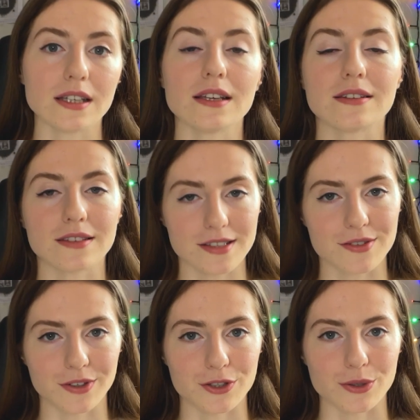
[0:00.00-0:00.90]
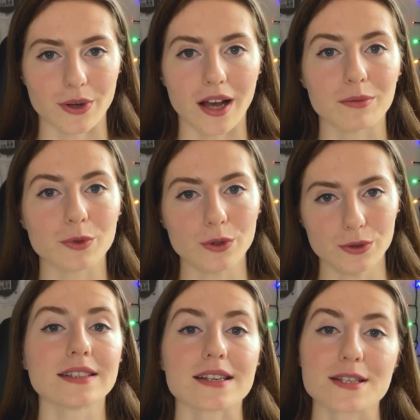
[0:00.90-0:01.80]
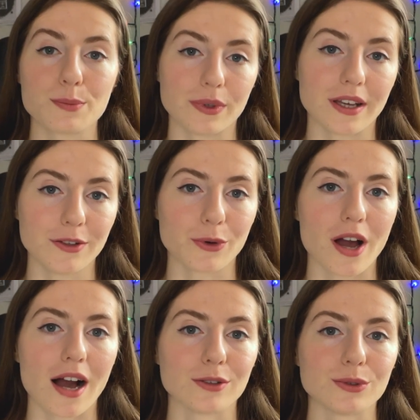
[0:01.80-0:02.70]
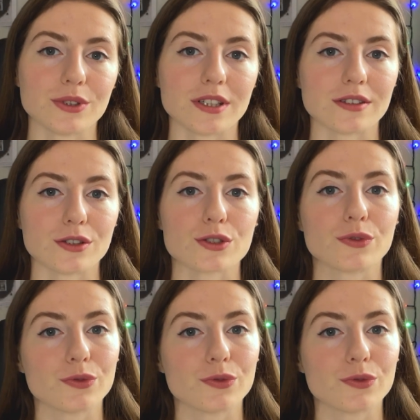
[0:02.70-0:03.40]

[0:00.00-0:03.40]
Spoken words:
In this video, I'm going to explain you how to get this